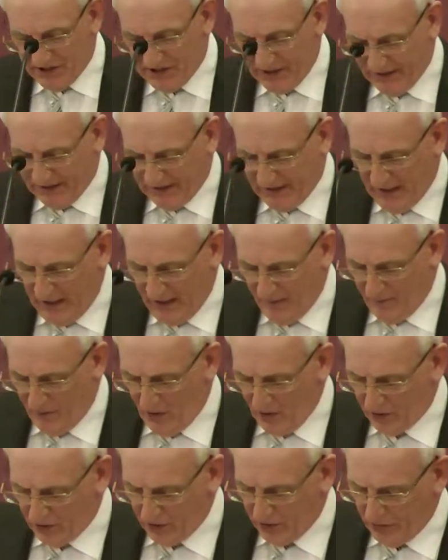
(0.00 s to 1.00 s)
sick
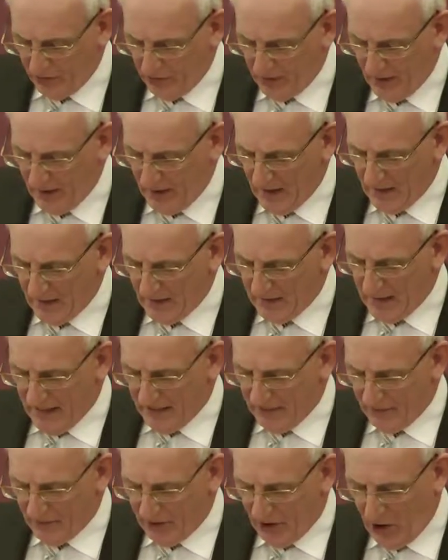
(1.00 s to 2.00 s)
among you?
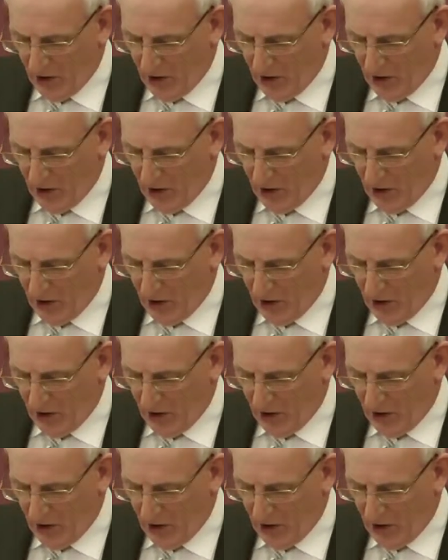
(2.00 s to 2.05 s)
Let him